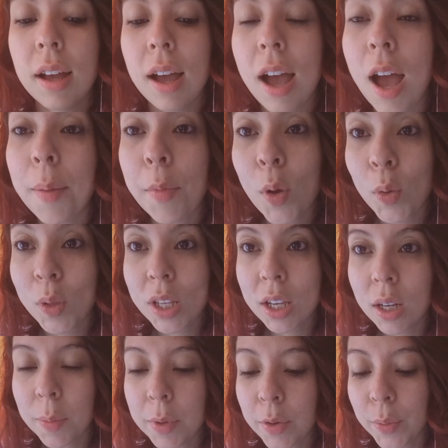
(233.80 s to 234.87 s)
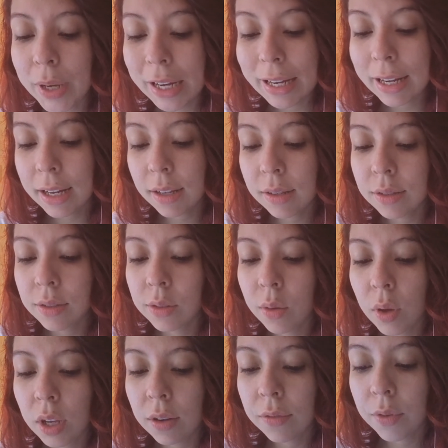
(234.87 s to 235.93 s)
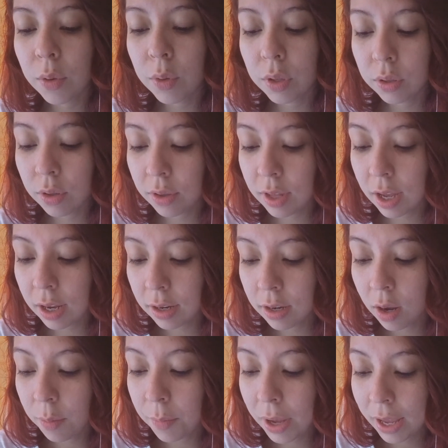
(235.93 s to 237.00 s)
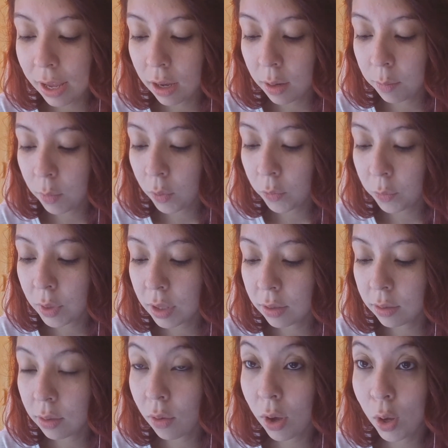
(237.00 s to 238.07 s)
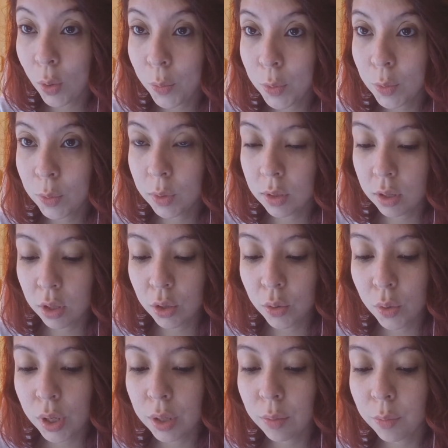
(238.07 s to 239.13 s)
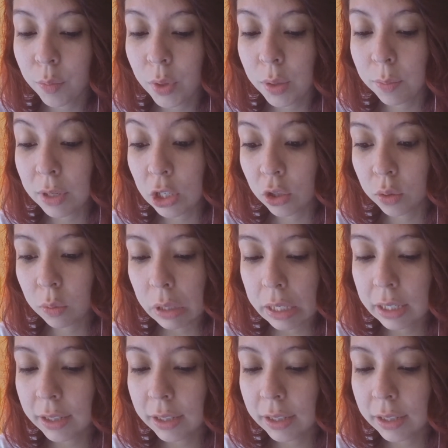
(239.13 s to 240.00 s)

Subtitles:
I'm only going to be reading so I can focus on that and not my hand movements, so I hope you still enjoy with me just reading.